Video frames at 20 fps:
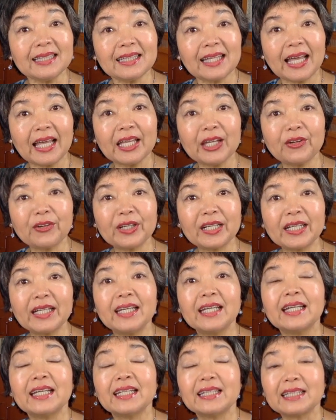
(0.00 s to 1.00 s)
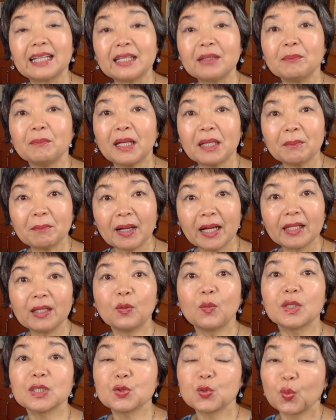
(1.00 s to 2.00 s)
diary that my mother
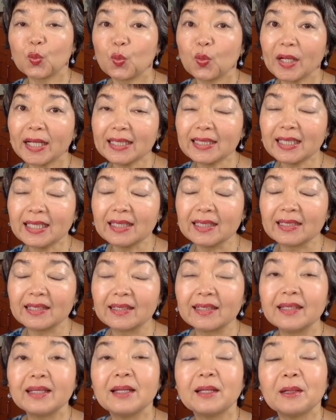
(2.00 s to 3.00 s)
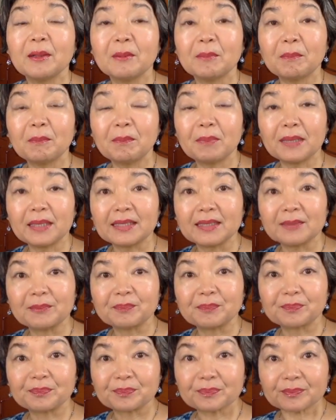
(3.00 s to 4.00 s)
was writing, but
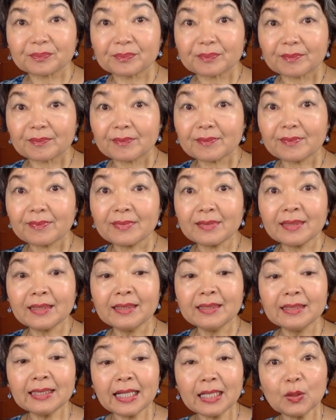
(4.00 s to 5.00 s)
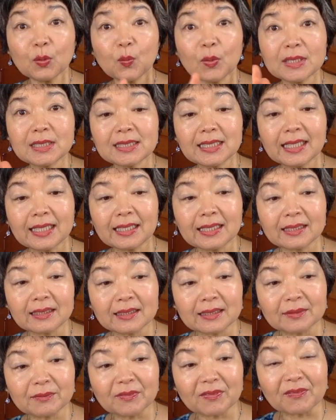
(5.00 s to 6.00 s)
That was
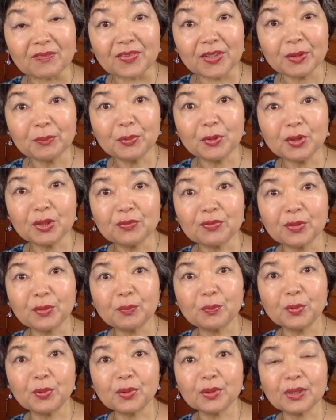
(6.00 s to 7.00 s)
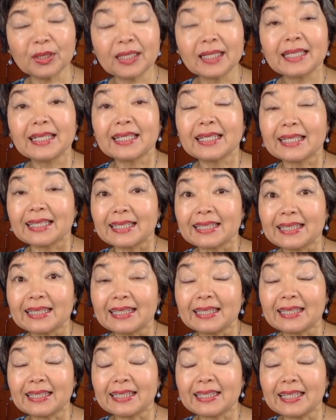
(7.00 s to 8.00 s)
a very beautiful book
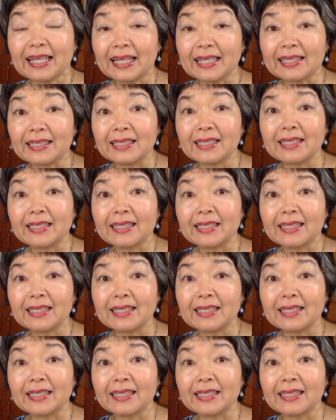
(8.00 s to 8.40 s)
that